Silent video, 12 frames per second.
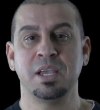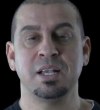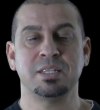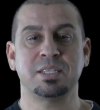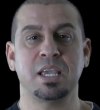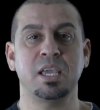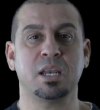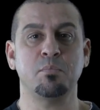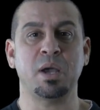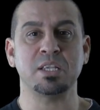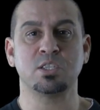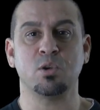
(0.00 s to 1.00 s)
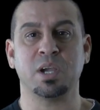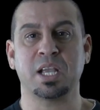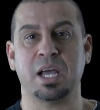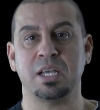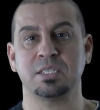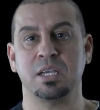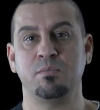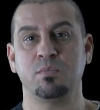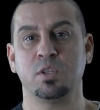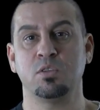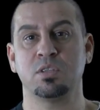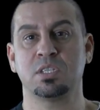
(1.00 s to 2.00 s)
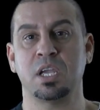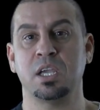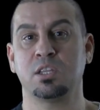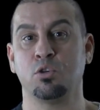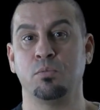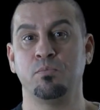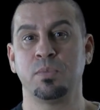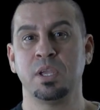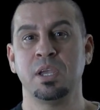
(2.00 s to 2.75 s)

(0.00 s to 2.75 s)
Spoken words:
Sei rimasto a casa? Did you stay at home?